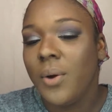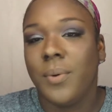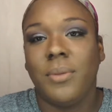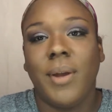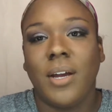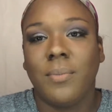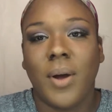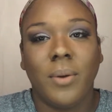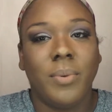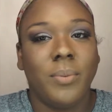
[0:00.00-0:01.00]
with makeup
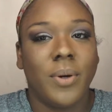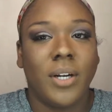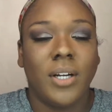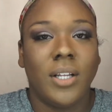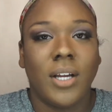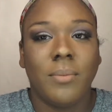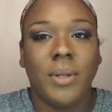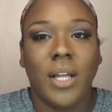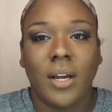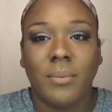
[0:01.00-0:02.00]
on, people are gonna look at me
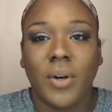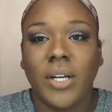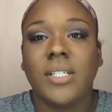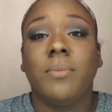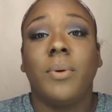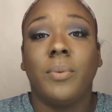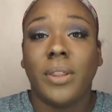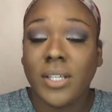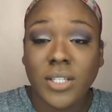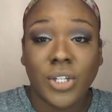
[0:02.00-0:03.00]
like I'm crazy. But with
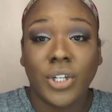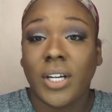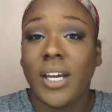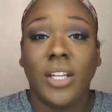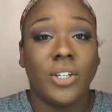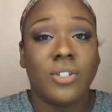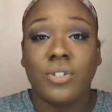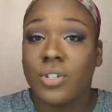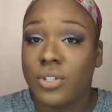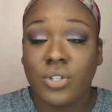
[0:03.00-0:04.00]
this look, it
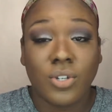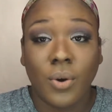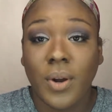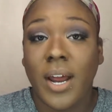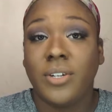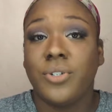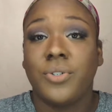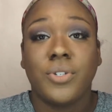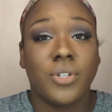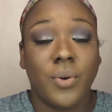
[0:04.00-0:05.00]
looks so
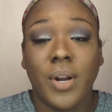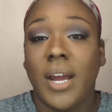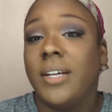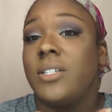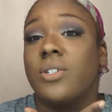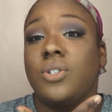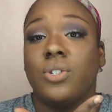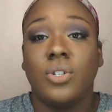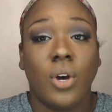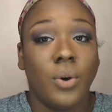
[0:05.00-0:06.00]
natural, so nice,
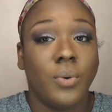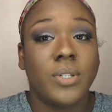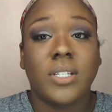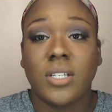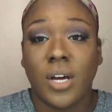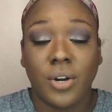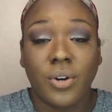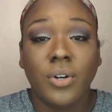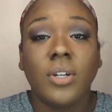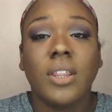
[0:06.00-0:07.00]
so
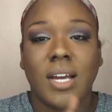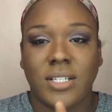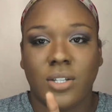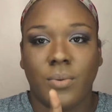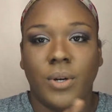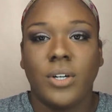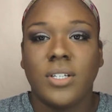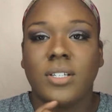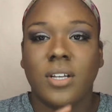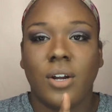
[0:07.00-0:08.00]
subtle. That's the word,
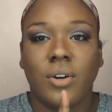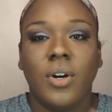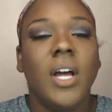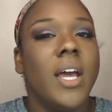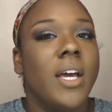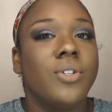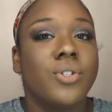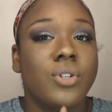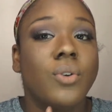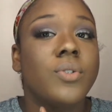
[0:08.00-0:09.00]
subtle. It's so